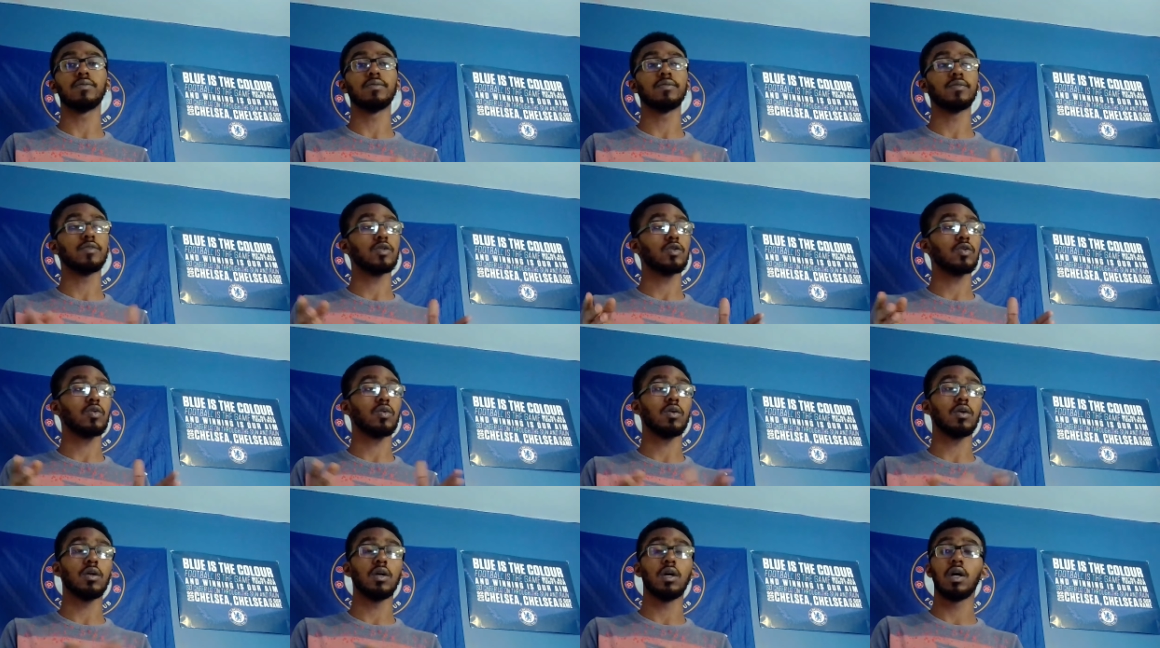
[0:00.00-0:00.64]
So,
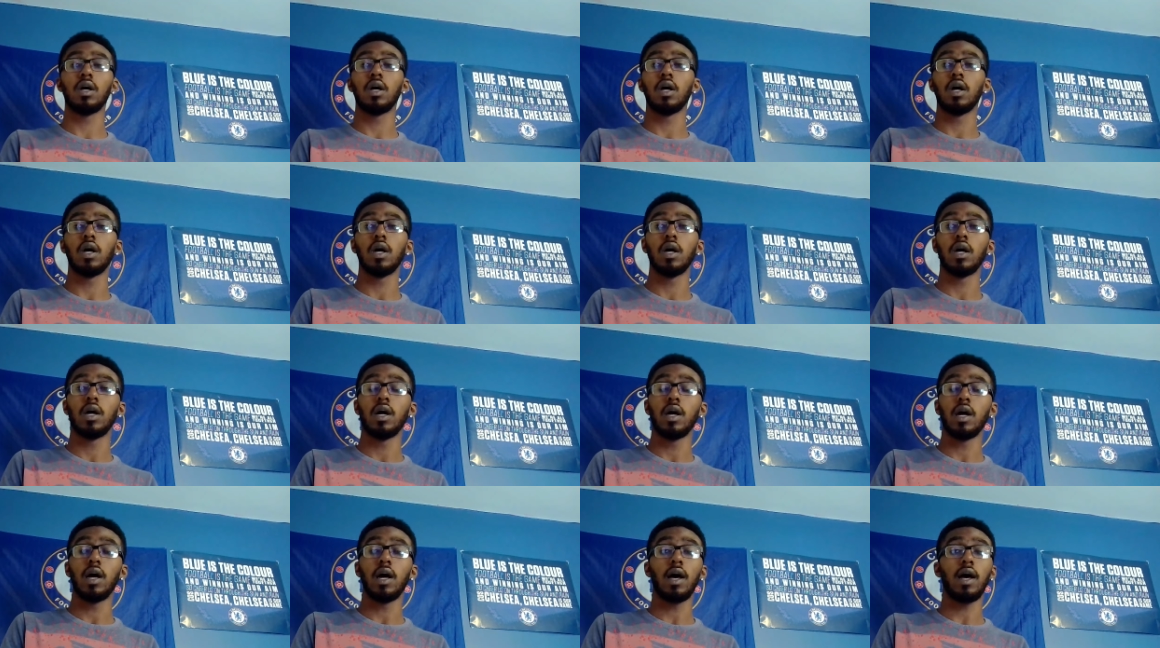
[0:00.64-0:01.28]

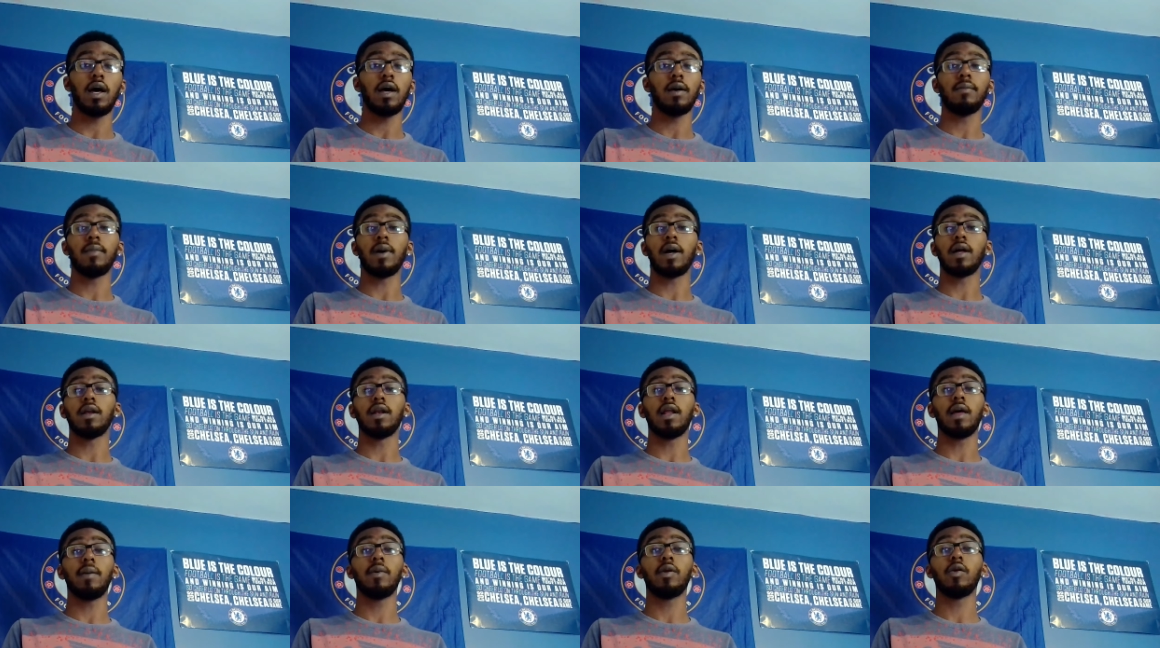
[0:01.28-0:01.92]
hey man,
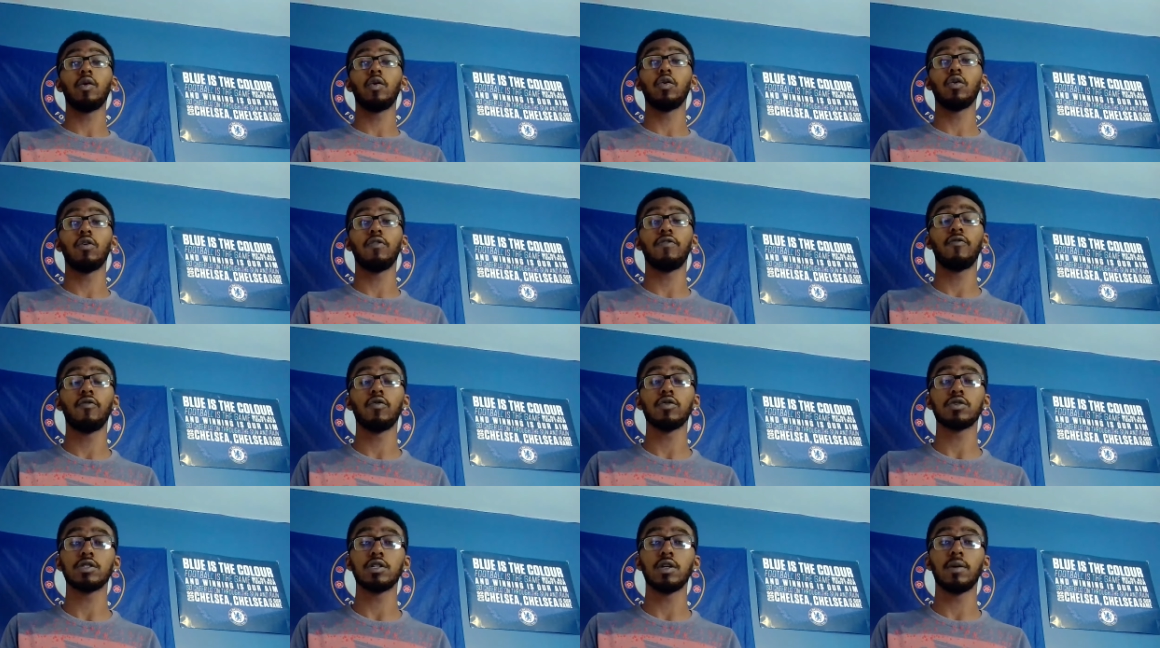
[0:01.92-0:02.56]
let me know your
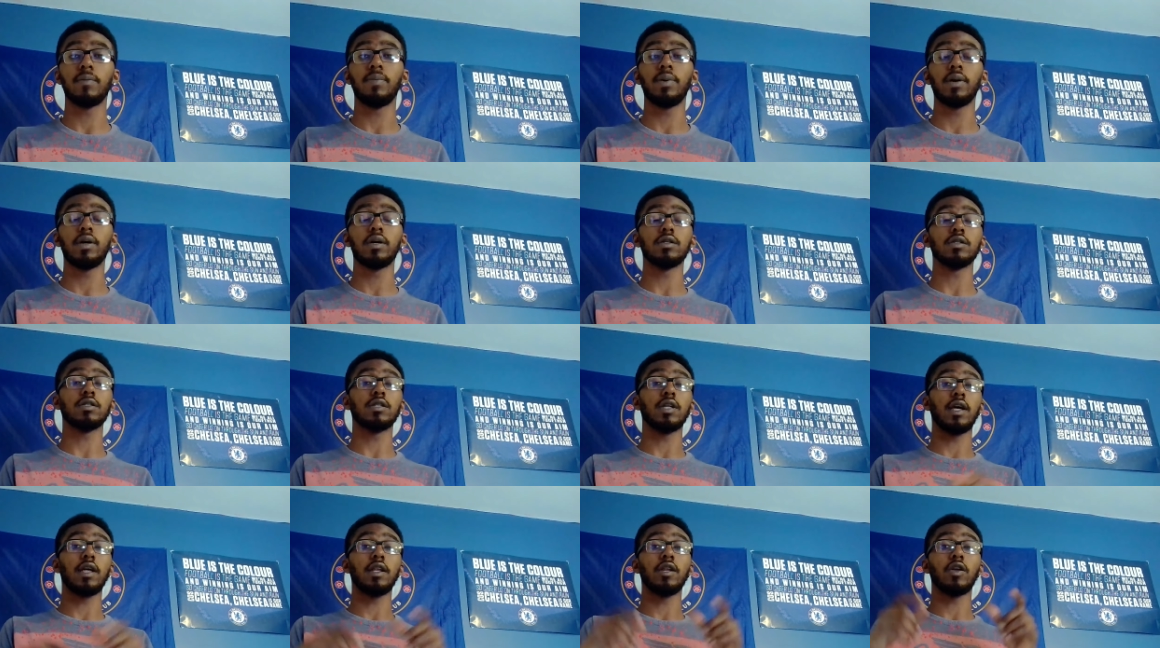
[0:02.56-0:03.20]
thoughts and
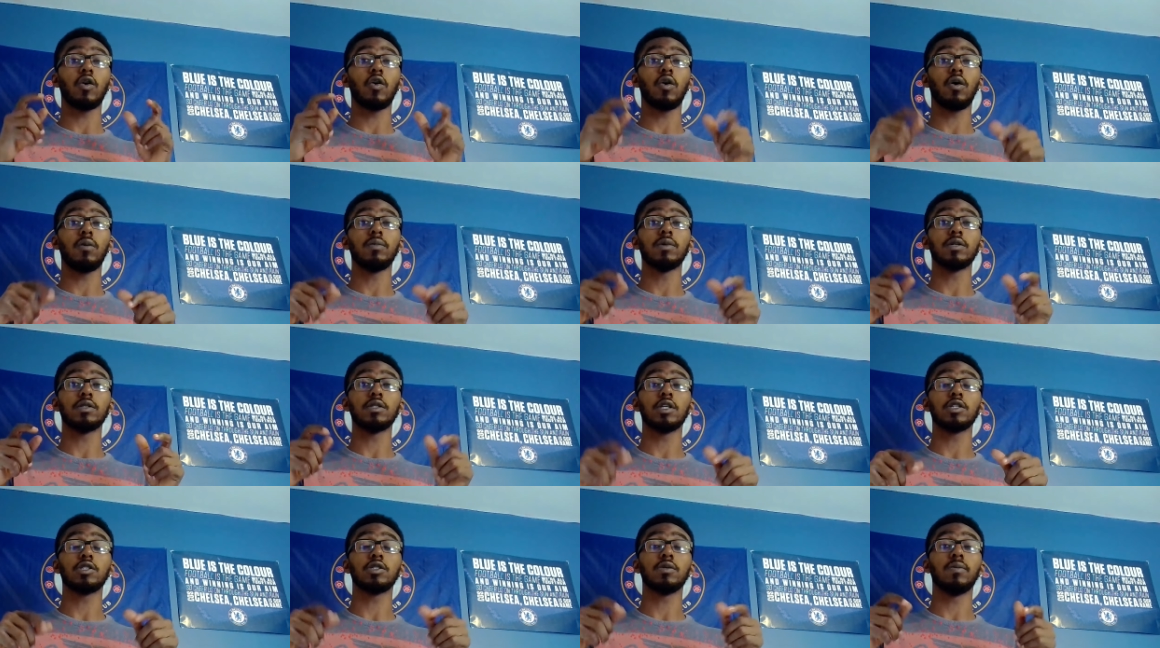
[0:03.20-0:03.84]
opinions in the comment
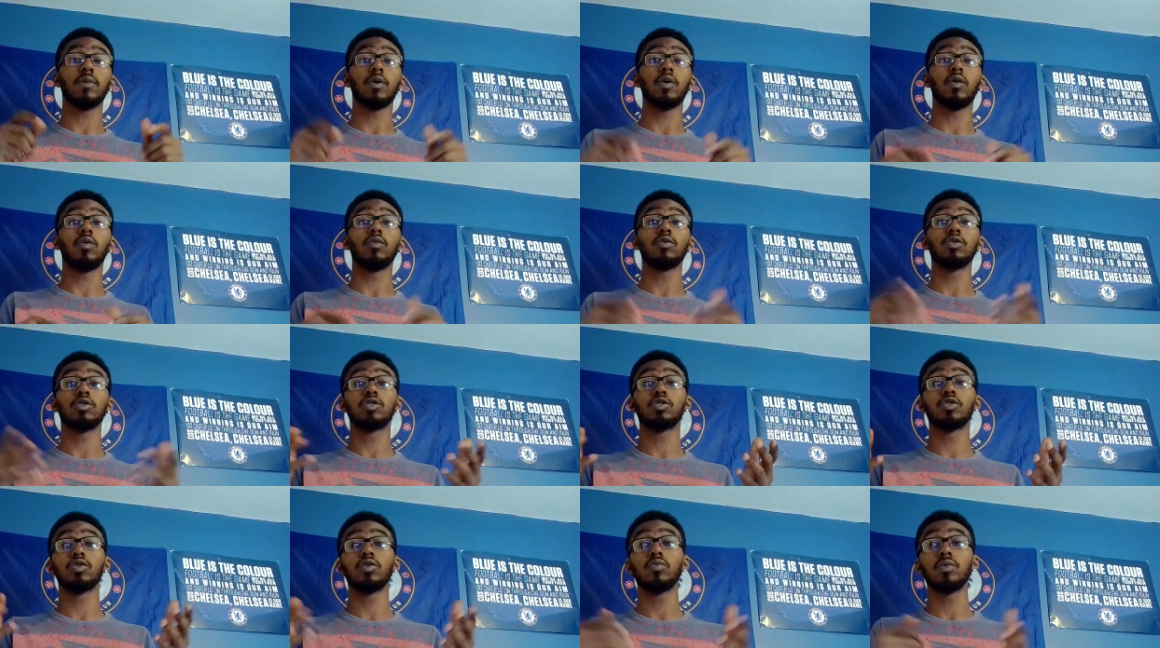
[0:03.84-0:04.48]
section below.
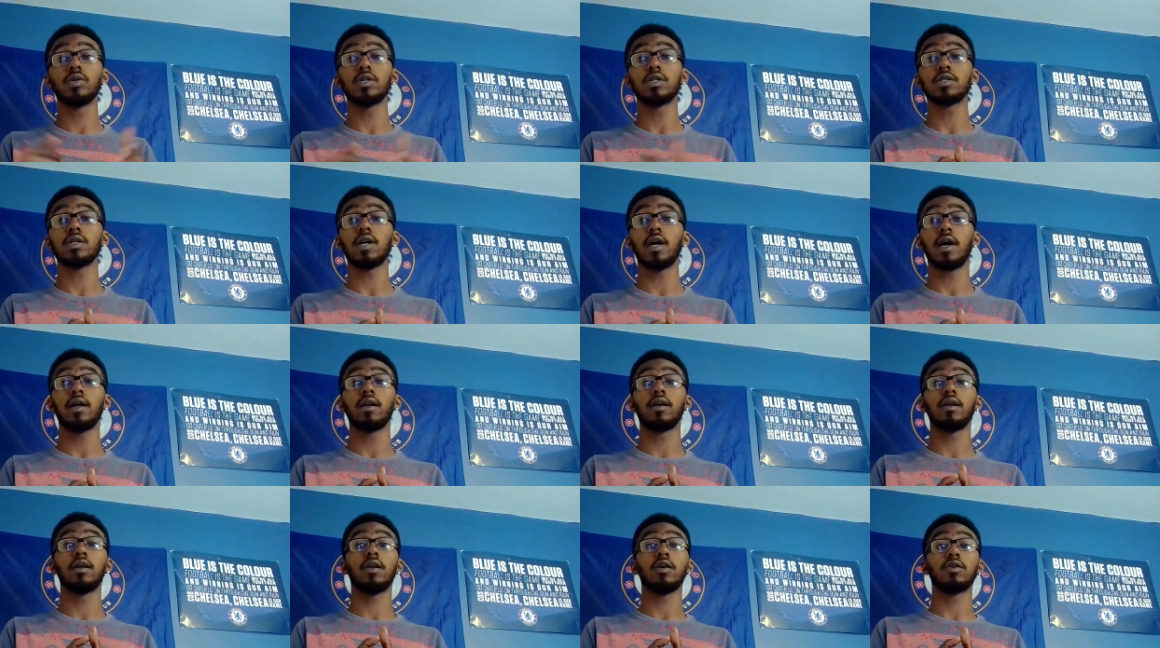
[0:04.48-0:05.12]
Should we sign
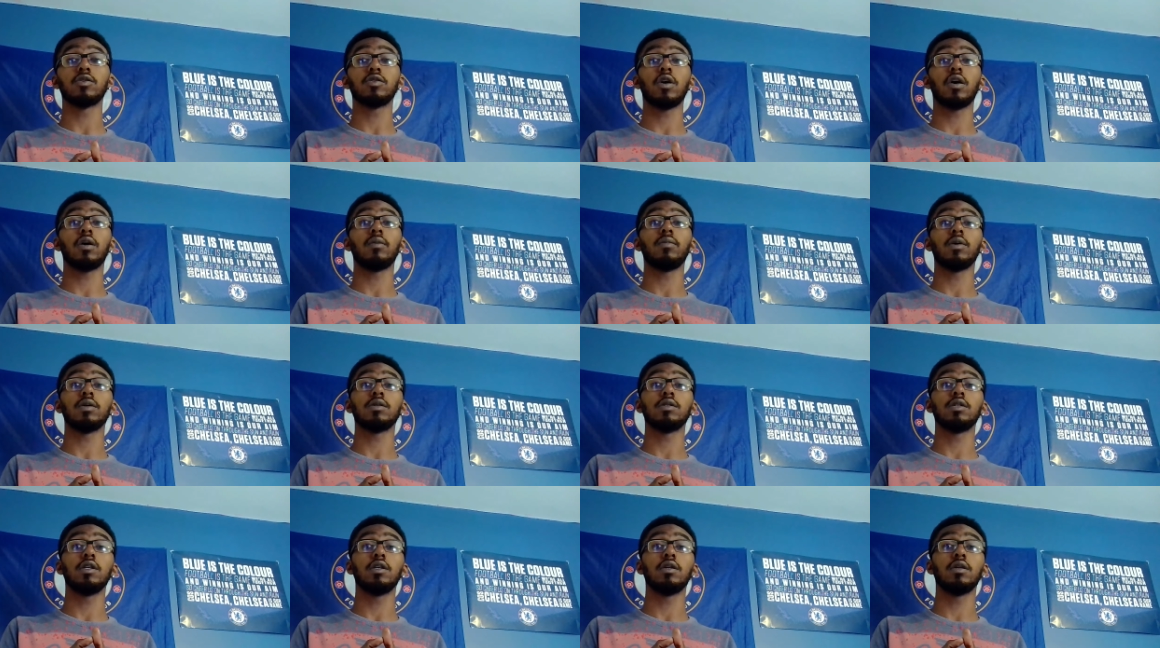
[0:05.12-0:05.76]
Lautauro
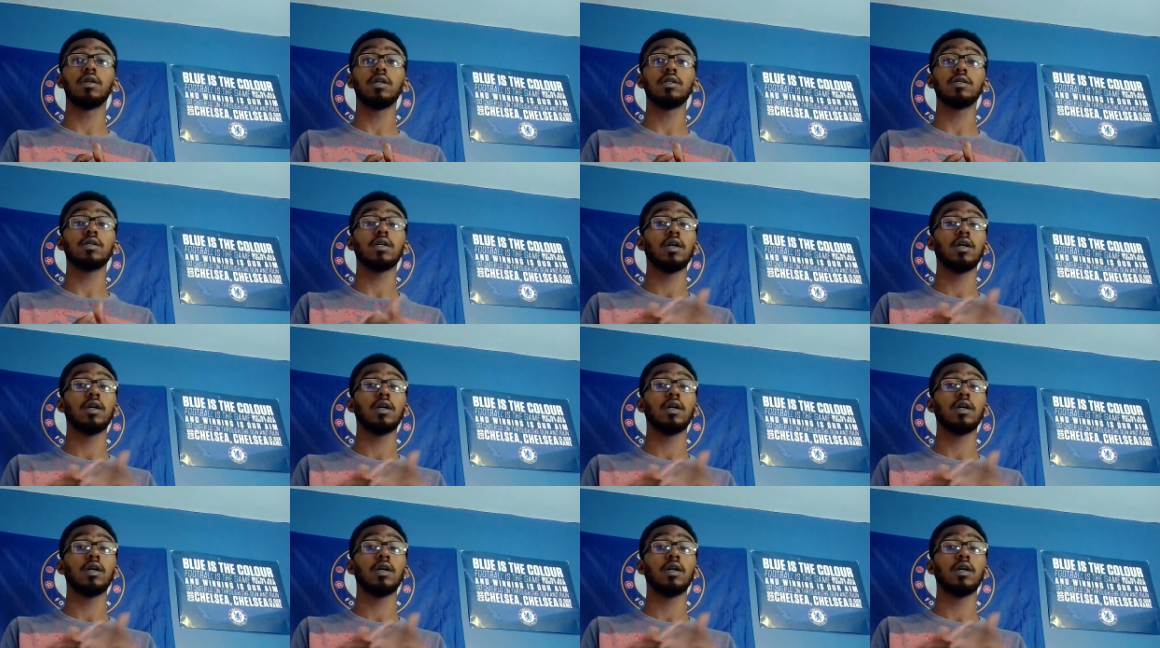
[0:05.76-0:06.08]
Martinez?